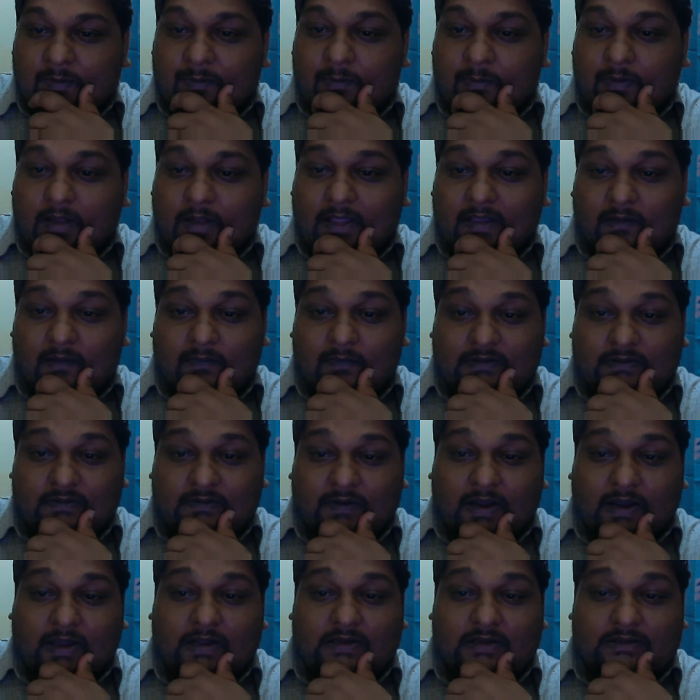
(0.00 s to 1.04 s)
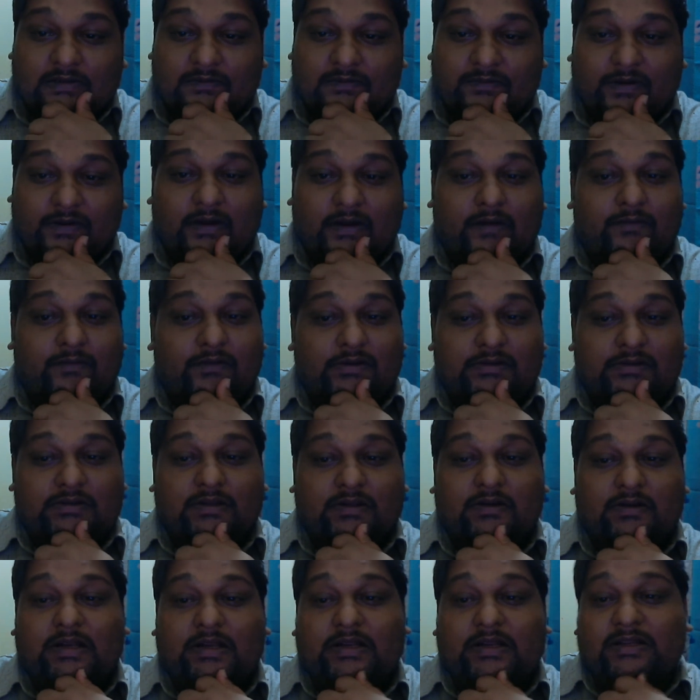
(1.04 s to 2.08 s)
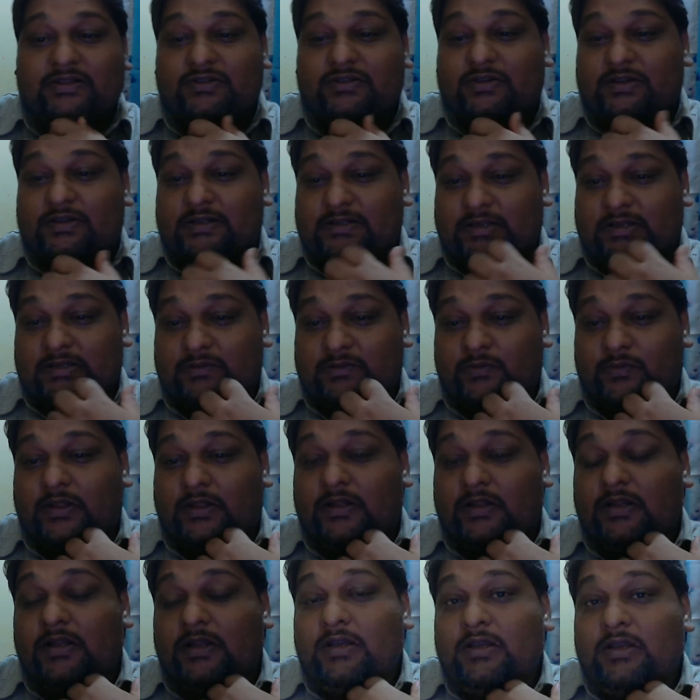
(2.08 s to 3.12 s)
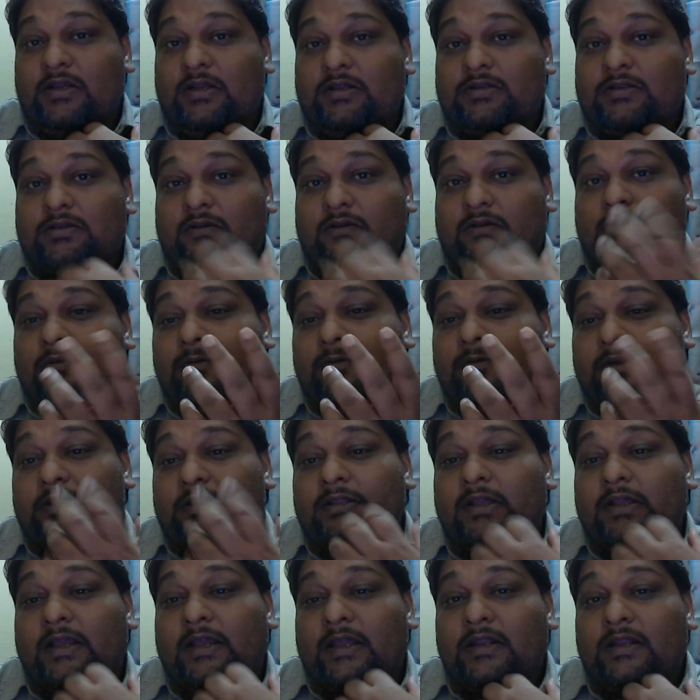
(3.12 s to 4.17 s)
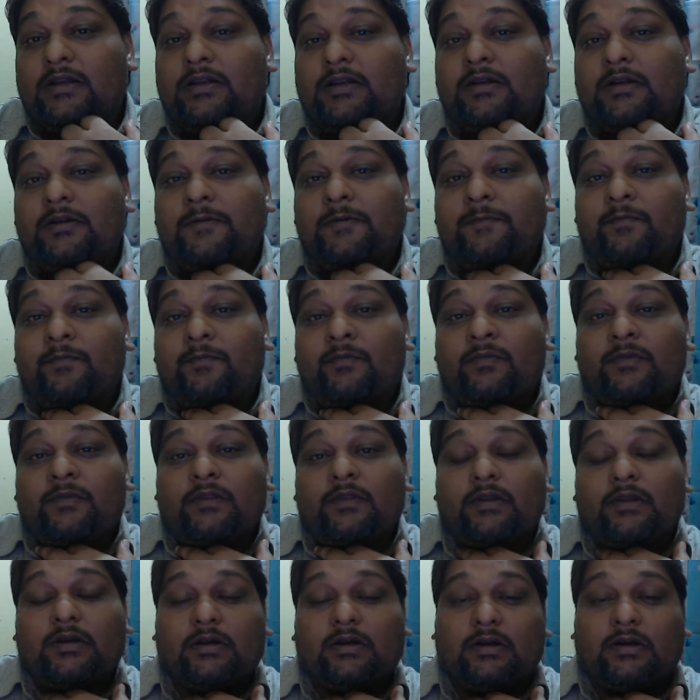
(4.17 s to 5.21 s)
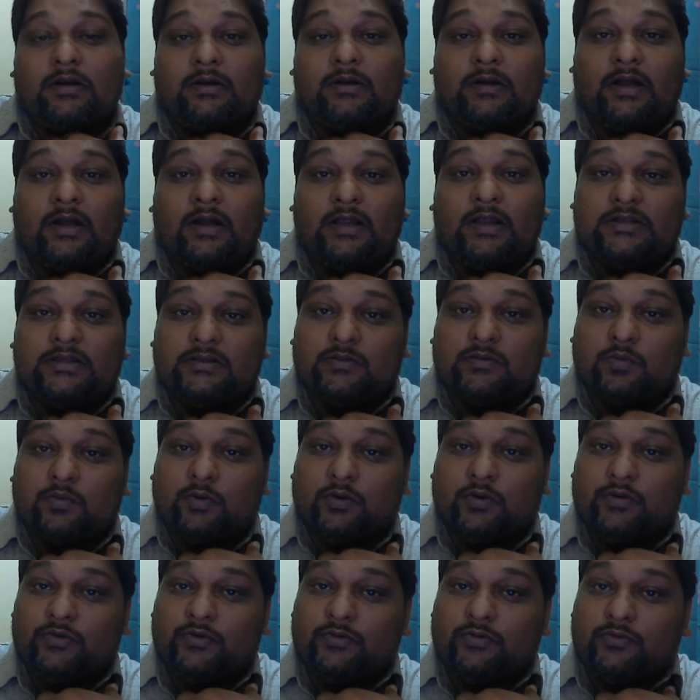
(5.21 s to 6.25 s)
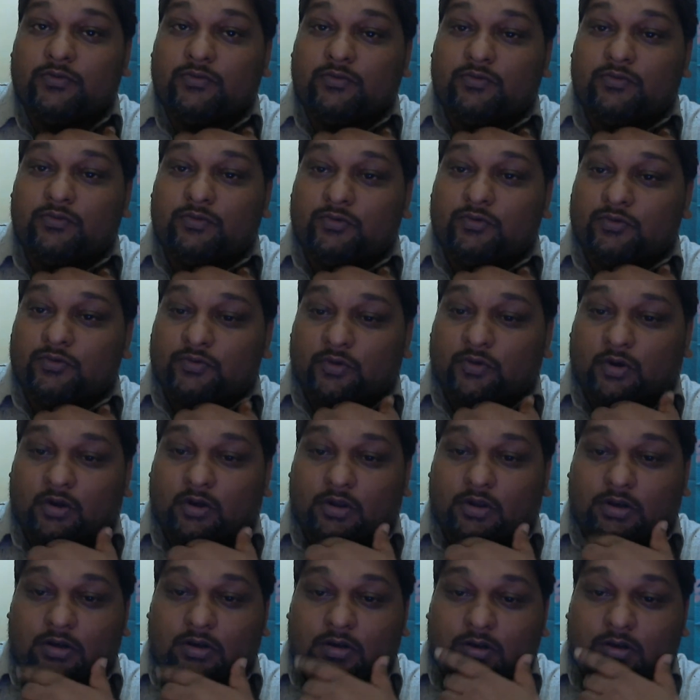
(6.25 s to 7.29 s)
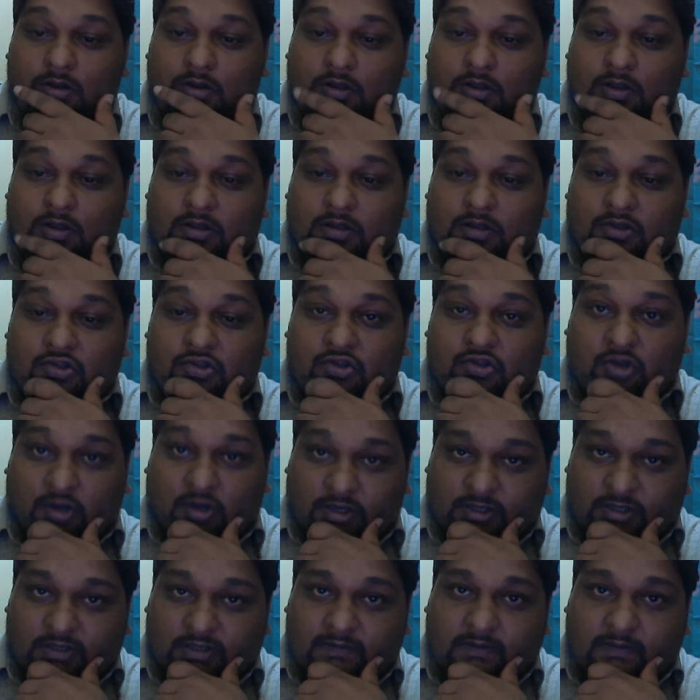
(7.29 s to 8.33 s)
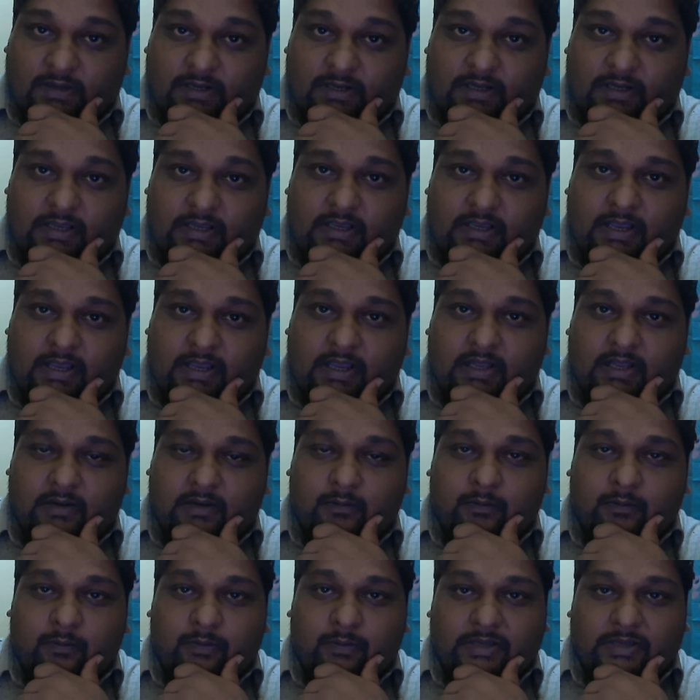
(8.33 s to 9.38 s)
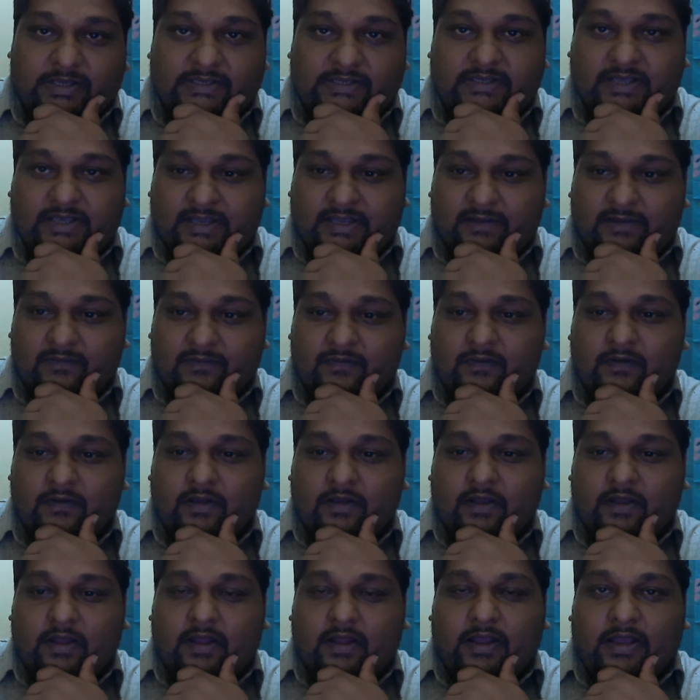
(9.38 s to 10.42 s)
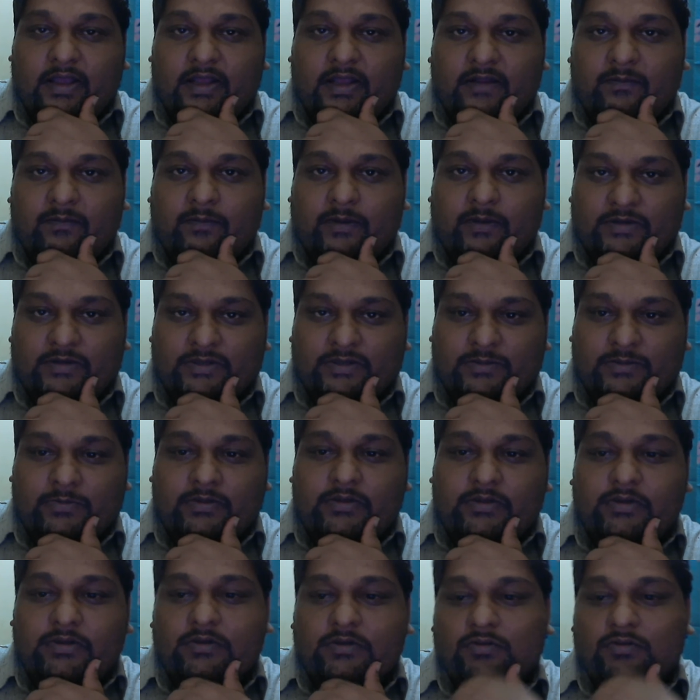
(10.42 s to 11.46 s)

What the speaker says: playing with crackers and fireworks, there are injuries as well. So in the end, I just want you to all enjoy Diwali and be safe, and if possible,